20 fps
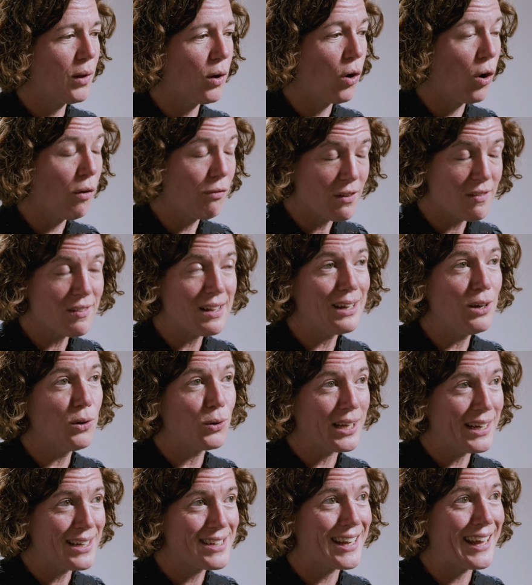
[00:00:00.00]
Obviously
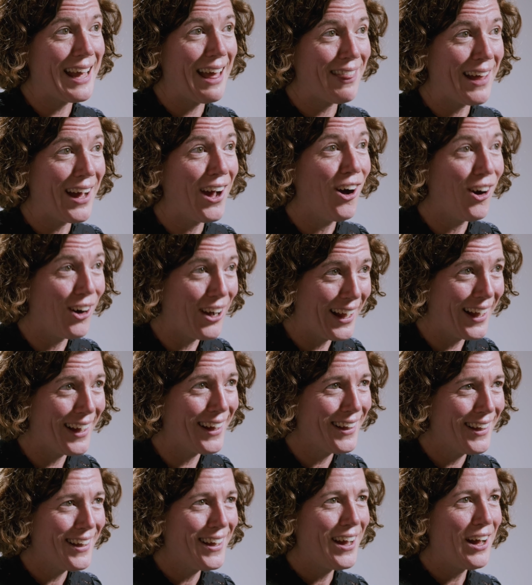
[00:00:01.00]
looking to get that
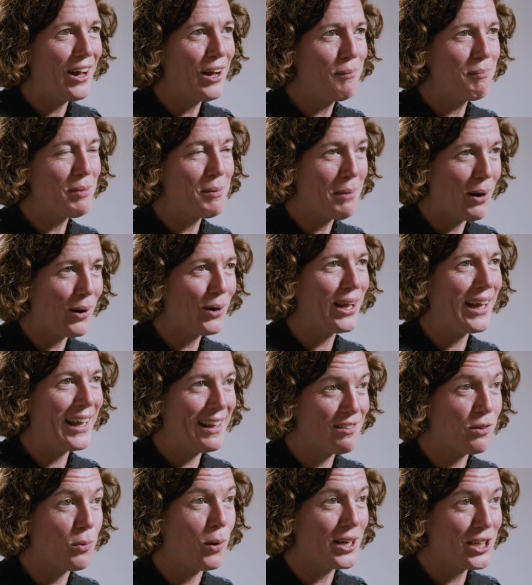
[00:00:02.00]
higher. The market
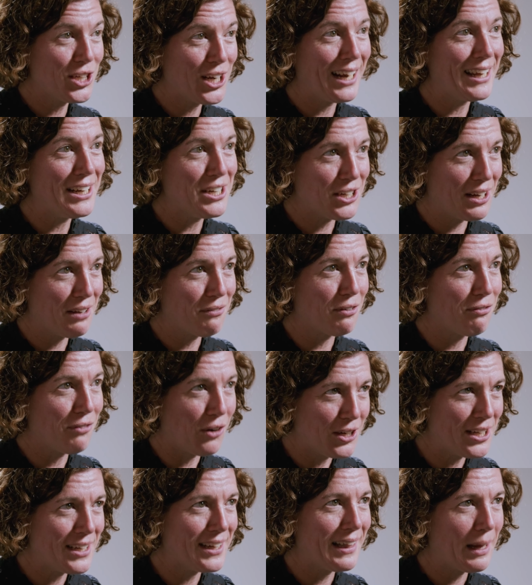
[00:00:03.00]
is quite challenging for
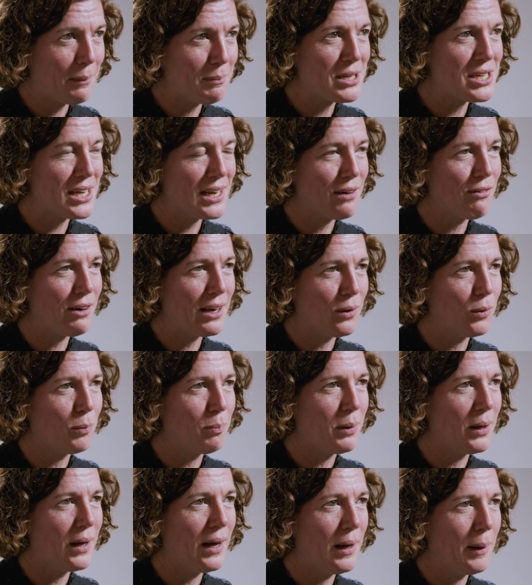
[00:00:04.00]
finding that material,
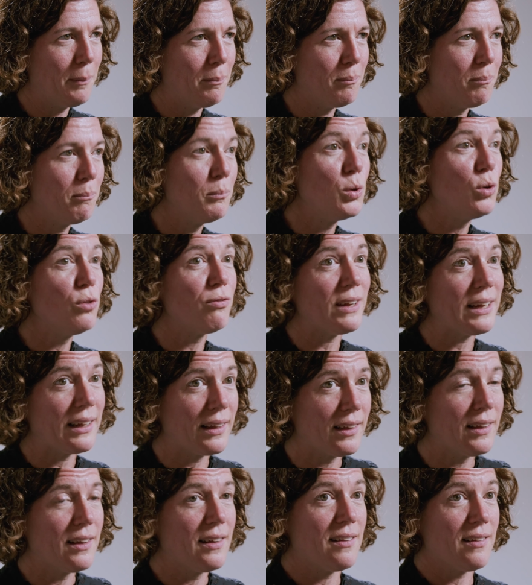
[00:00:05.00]
but
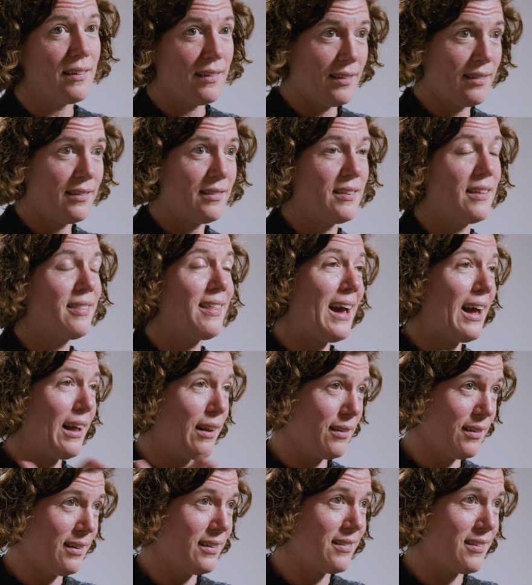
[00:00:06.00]
moving to that
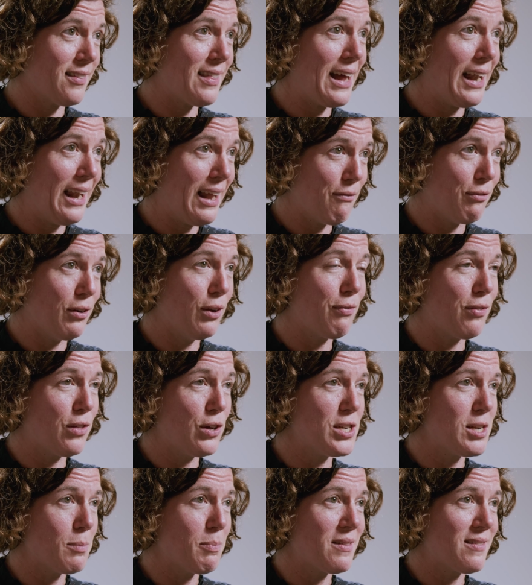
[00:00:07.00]
level of
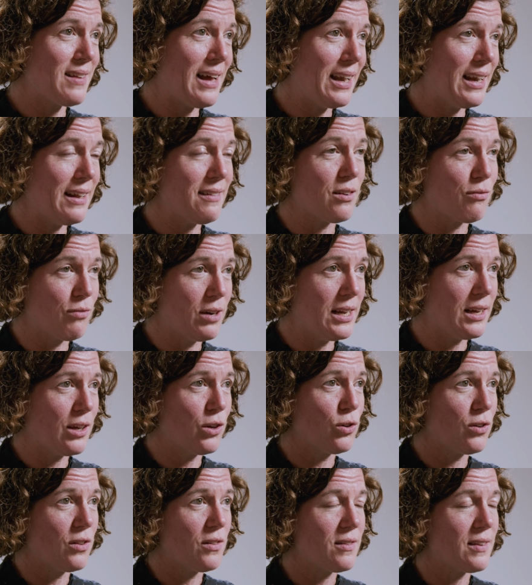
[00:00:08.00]
30% is a really
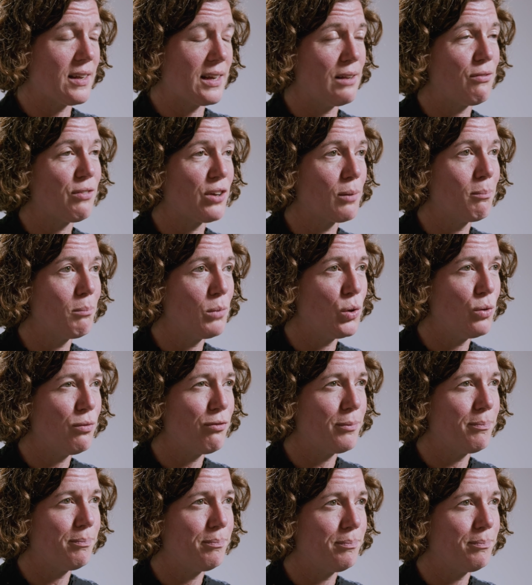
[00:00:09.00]
good and significant move.